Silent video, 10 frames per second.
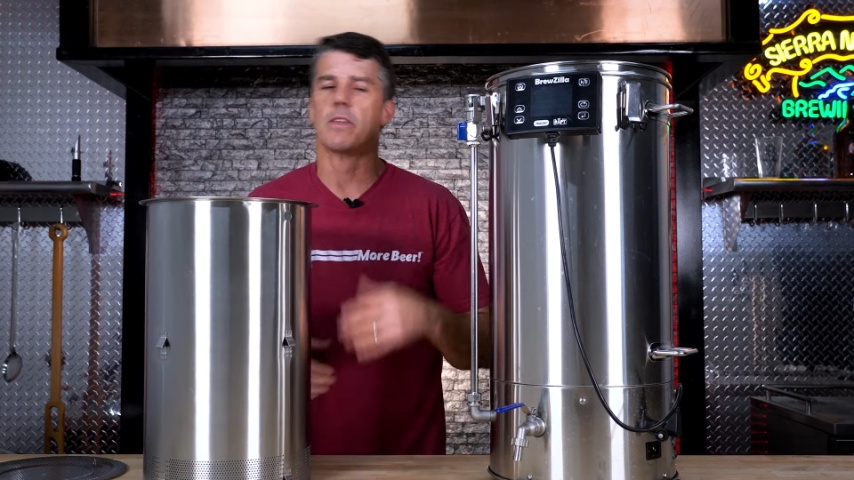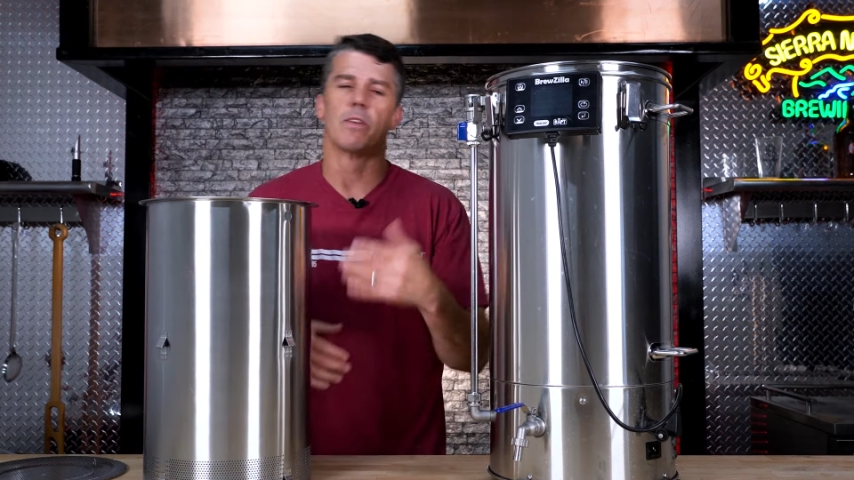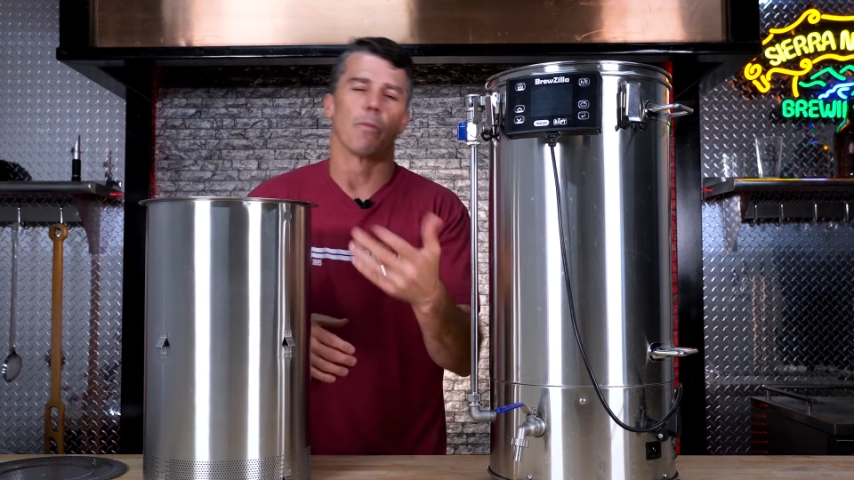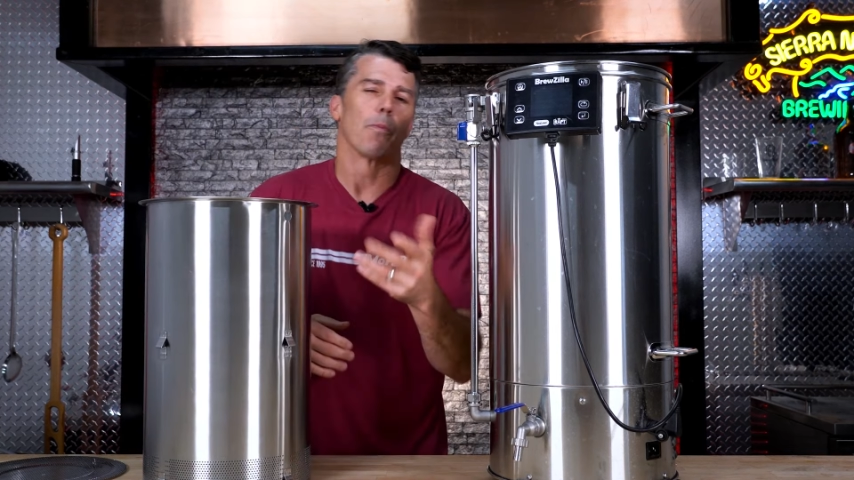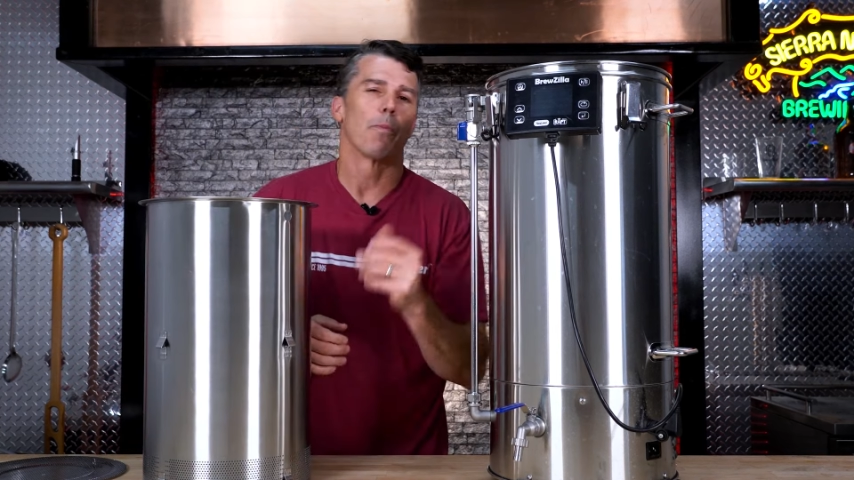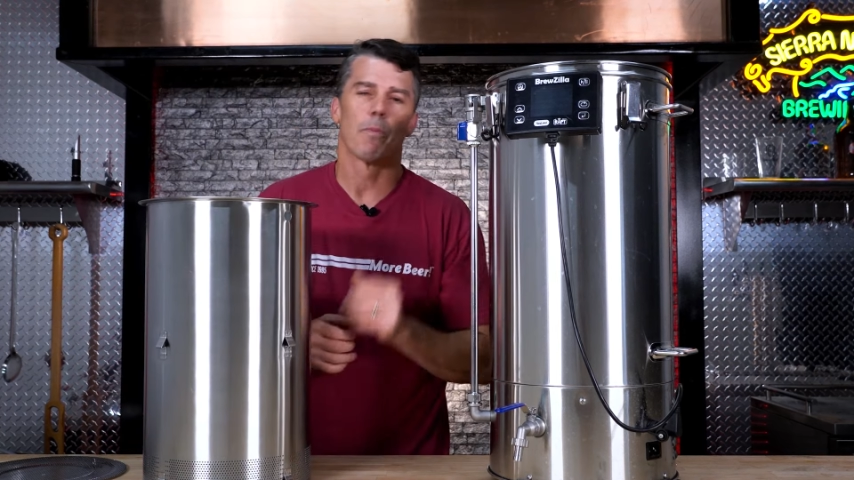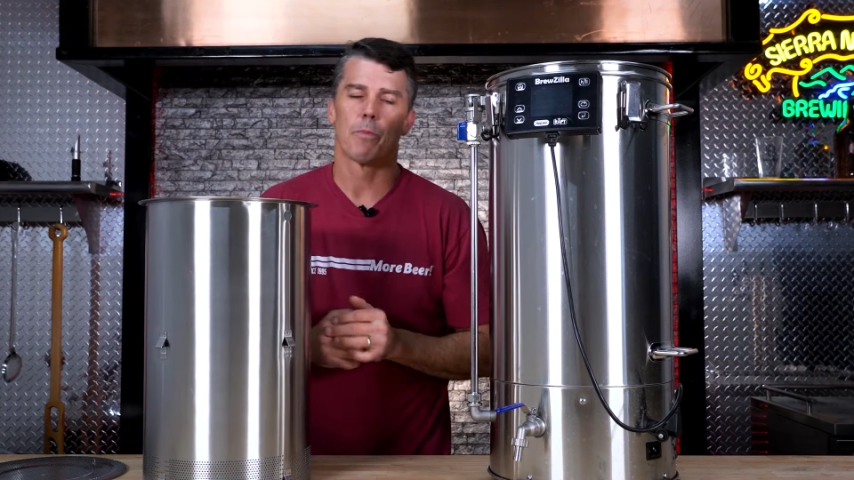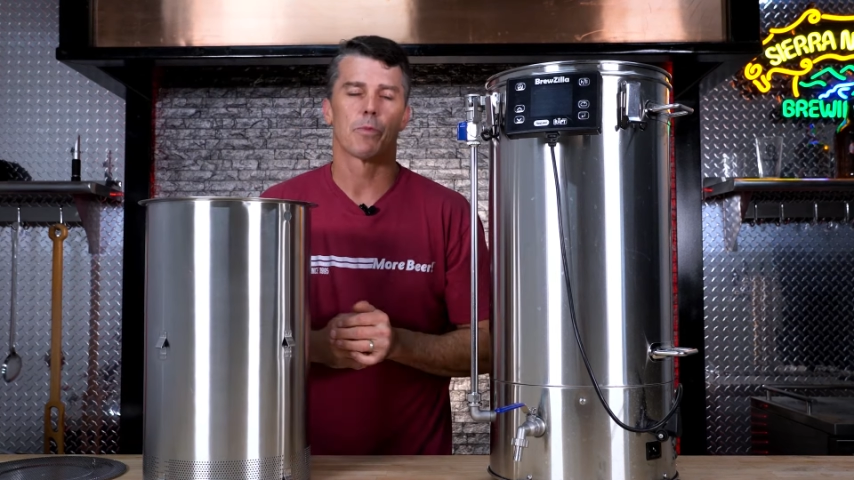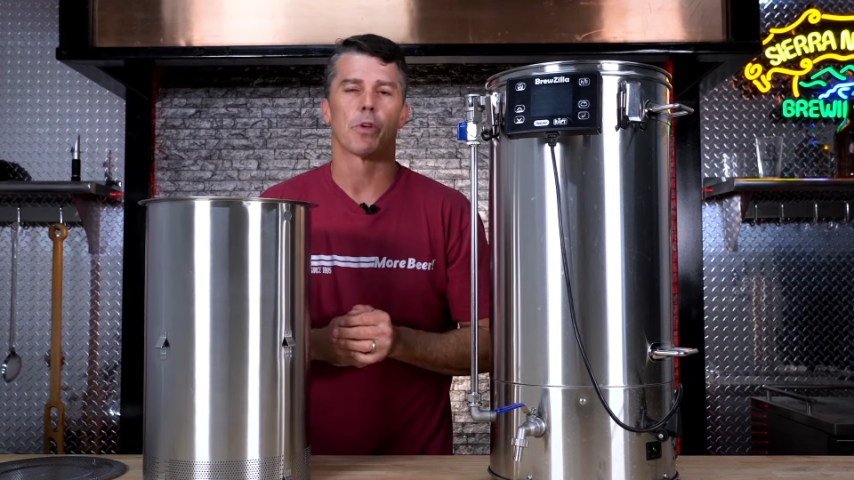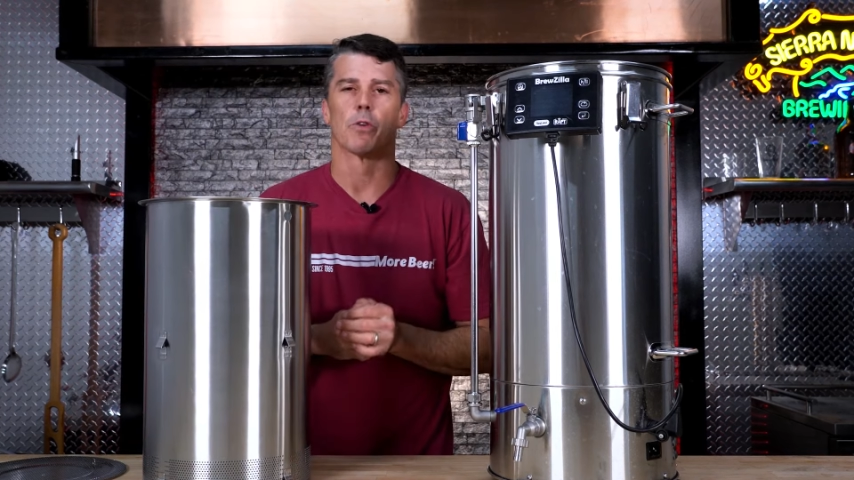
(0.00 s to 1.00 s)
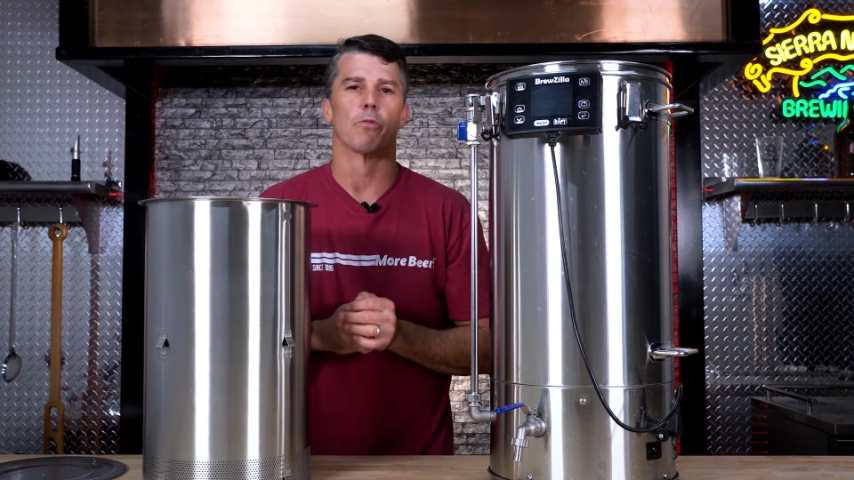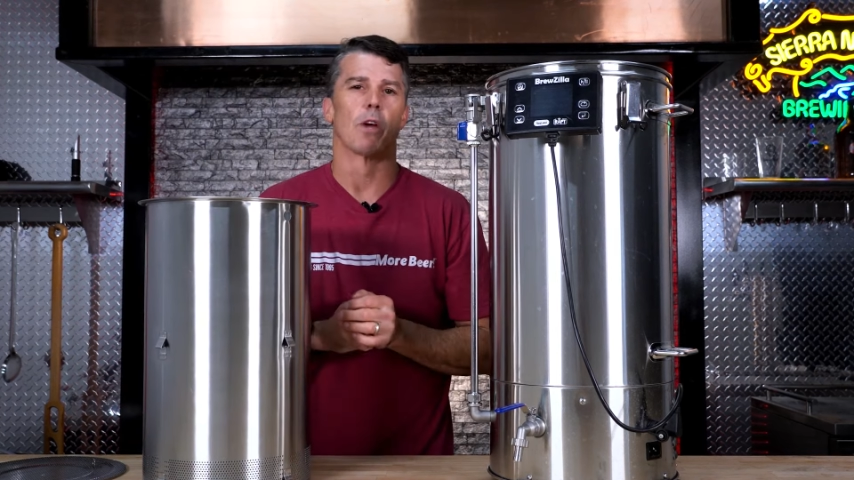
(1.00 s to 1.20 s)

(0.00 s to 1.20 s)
You know, certain